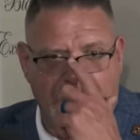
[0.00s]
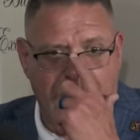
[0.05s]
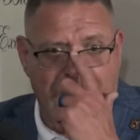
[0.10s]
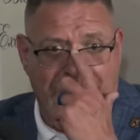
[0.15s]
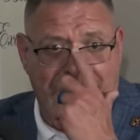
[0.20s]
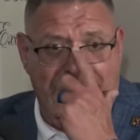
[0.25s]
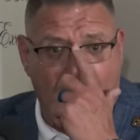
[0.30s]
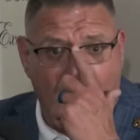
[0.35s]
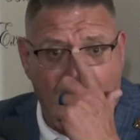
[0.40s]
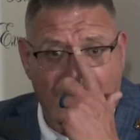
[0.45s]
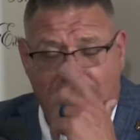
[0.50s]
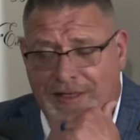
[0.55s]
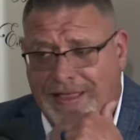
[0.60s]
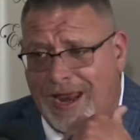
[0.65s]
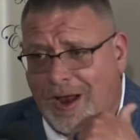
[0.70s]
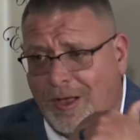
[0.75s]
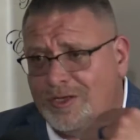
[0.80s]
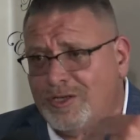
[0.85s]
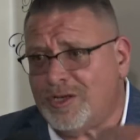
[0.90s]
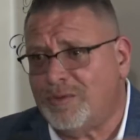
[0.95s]
However, that
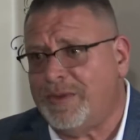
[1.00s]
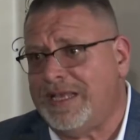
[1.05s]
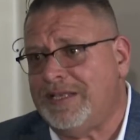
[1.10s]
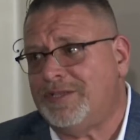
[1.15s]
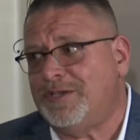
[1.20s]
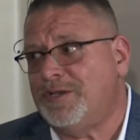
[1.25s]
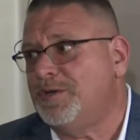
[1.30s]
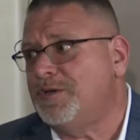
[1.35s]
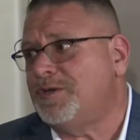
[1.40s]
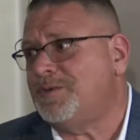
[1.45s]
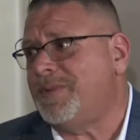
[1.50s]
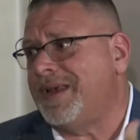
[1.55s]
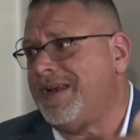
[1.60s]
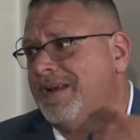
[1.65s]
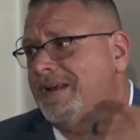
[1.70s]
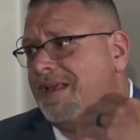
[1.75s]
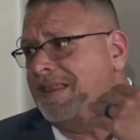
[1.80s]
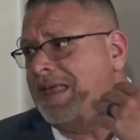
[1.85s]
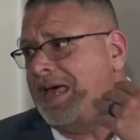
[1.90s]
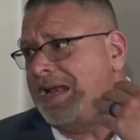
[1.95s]
also means you do
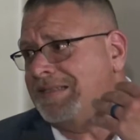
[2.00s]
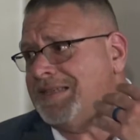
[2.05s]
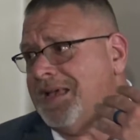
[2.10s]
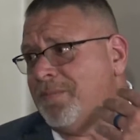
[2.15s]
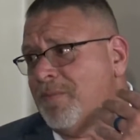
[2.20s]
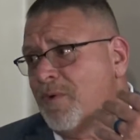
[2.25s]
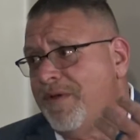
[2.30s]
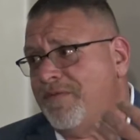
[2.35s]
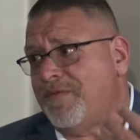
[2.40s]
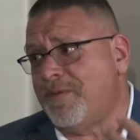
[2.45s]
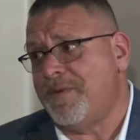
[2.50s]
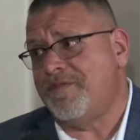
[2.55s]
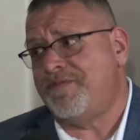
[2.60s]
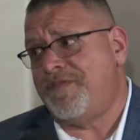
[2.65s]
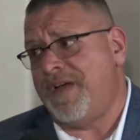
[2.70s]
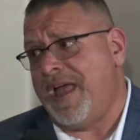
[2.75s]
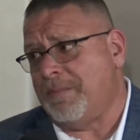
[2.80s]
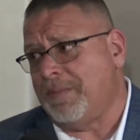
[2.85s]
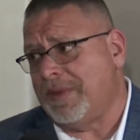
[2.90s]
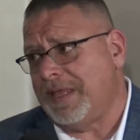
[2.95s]
spend a lot of time away from your
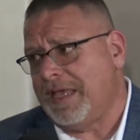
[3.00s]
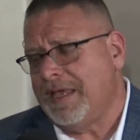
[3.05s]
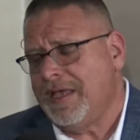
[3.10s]
family.